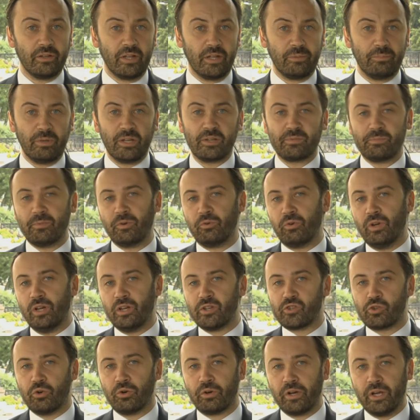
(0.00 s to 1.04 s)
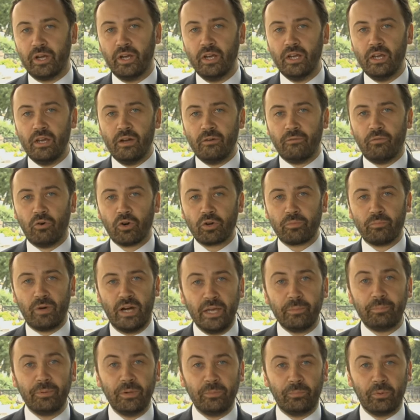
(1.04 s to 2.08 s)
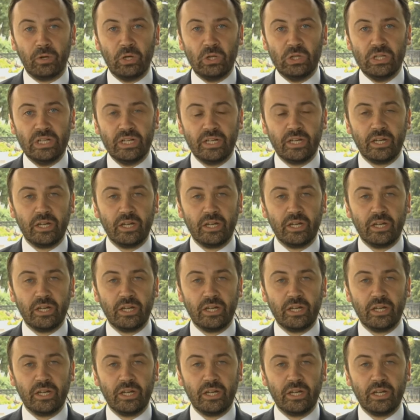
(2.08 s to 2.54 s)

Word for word: That makes me really sorry for my people,